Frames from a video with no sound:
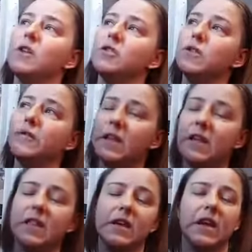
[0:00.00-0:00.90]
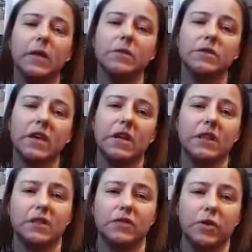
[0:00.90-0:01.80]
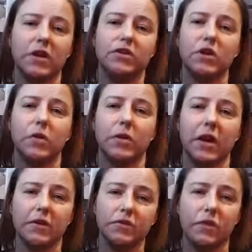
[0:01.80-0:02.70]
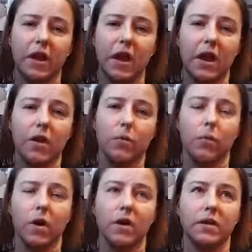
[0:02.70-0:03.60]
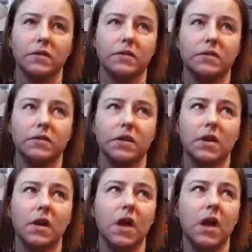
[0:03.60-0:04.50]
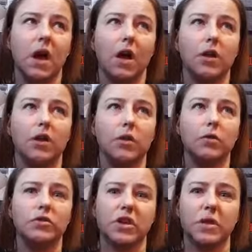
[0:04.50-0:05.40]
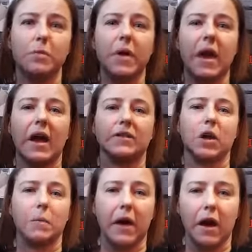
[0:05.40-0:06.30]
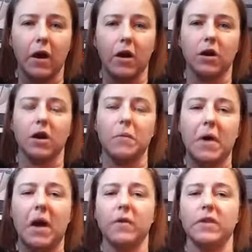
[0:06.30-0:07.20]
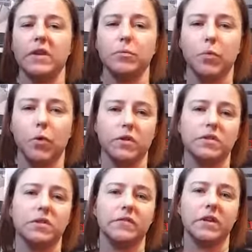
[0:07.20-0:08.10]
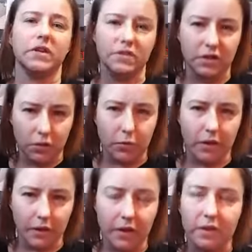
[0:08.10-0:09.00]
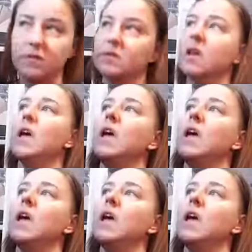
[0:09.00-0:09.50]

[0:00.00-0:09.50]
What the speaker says: So if anything, I would say that the trade show yesterday was a huge impact on my heart about the importance of continuing this.